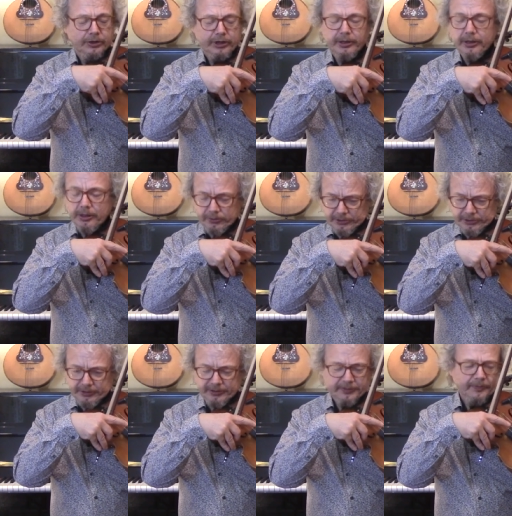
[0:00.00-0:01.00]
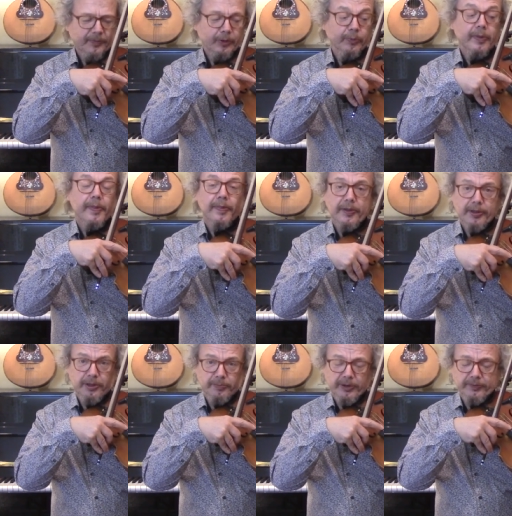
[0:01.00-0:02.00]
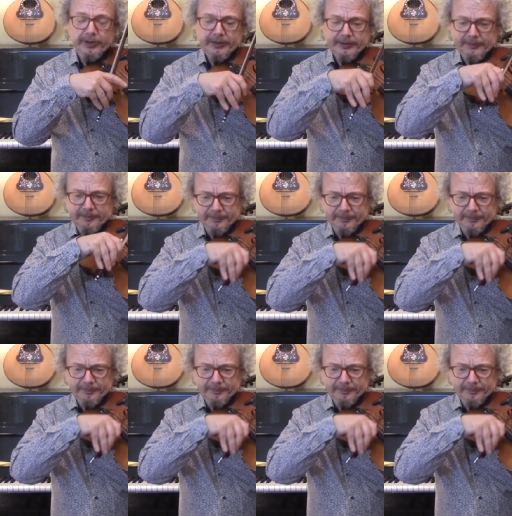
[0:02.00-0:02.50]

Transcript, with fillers: G note with the third above it,